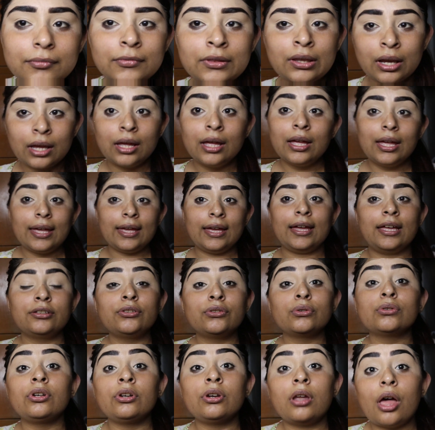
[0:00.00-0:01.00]
as
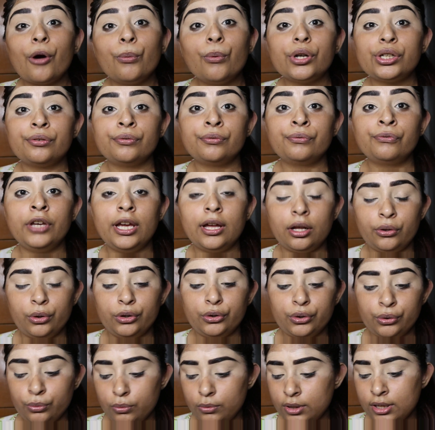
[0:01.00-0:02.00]
a eye
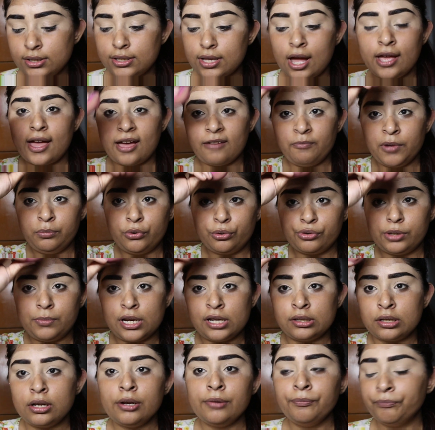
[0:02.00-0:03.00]
base. Now I've
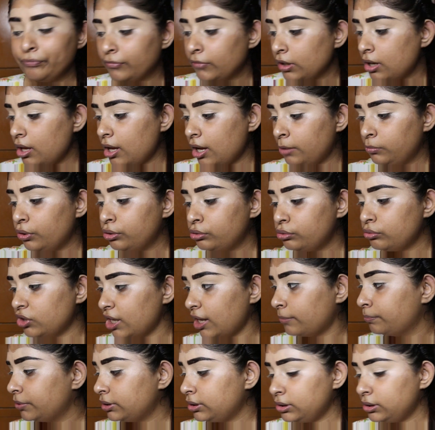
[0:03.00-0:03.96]
done the